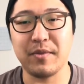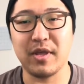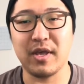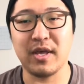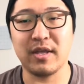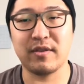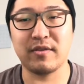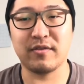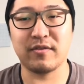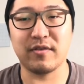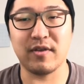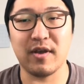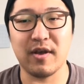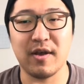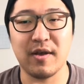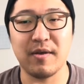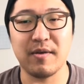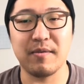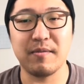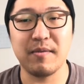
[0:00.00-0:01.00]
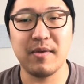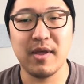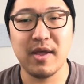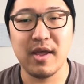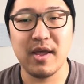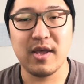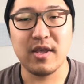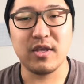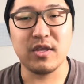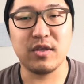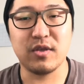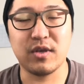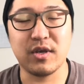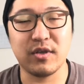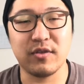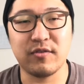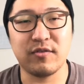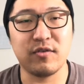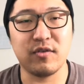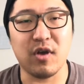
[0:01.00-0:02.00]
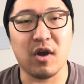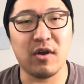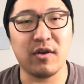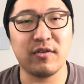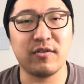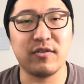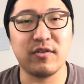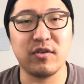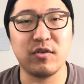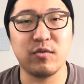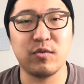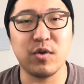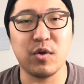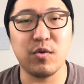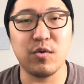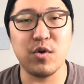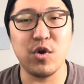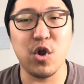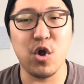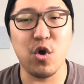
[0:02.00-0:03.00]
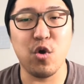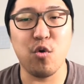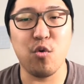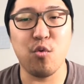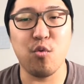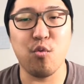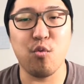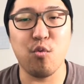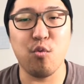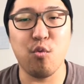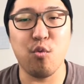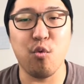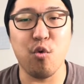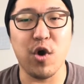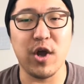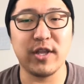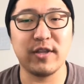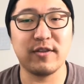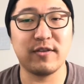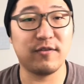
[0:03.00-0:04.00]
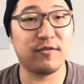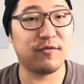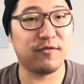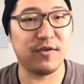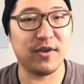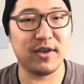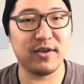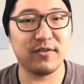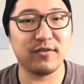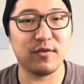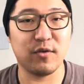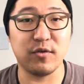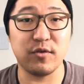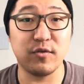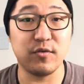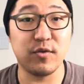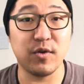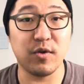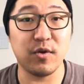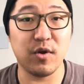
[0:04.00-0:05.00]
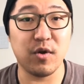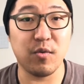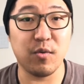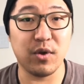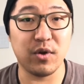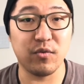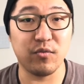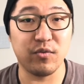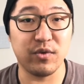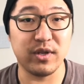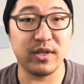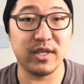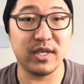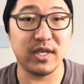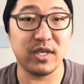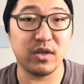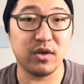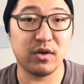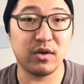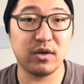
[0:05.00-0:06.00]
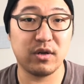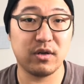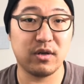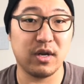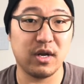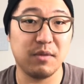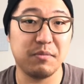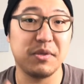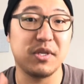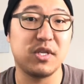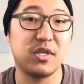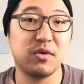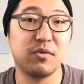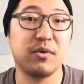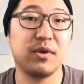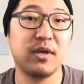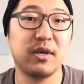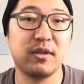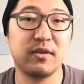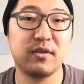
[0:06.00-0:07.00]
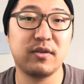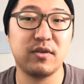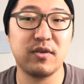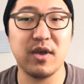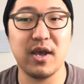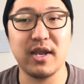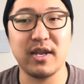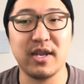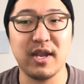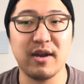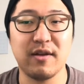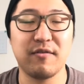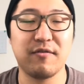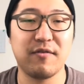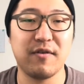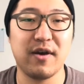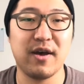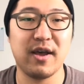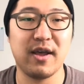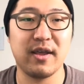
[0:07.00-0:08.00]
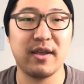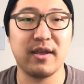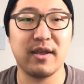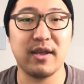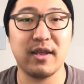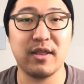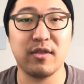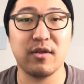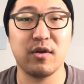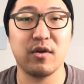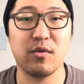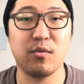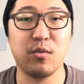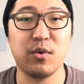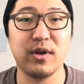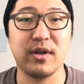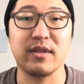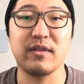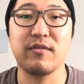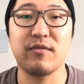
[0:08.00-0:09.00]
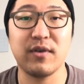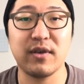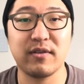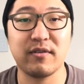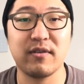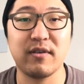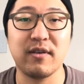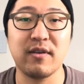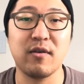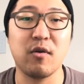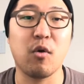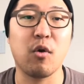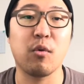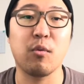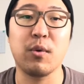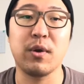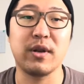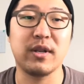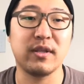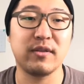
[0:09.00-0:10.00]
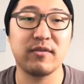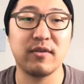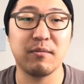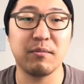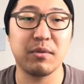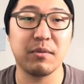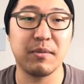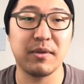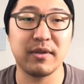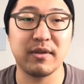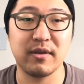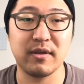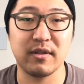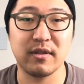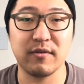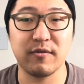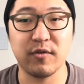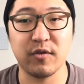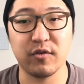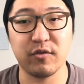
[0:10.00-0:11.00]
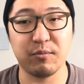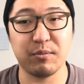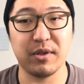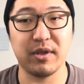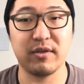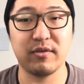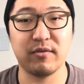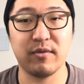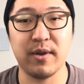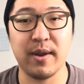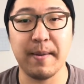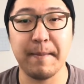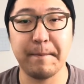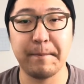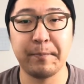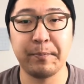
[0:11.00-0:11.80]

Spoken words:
it's because honestly, you don't know what to fix, or you don't know what really you're going to be doing until you identify either what needs fixing or what needs implementing in the first place, right?